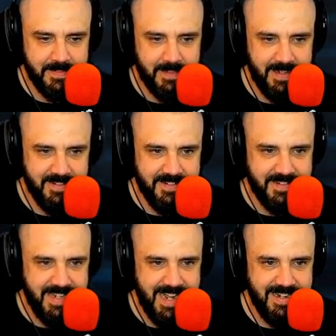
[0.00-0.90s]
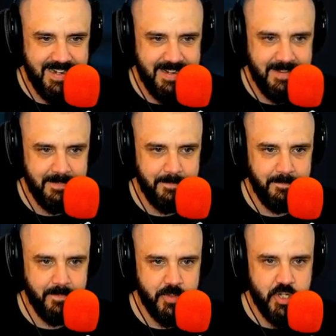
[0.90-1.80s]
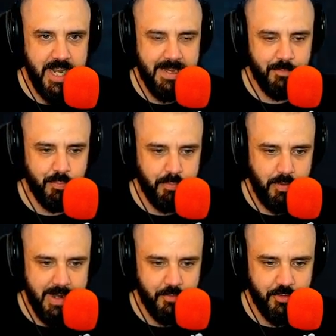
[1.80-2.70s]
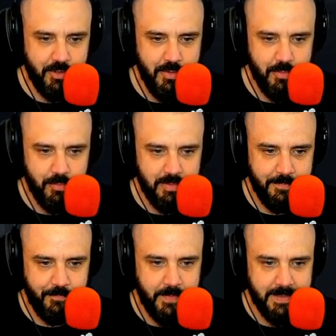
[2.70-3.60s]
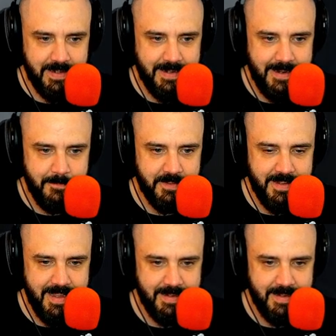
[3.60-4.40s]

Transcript: Can't stand it. James Brownstone. What fucking name is that?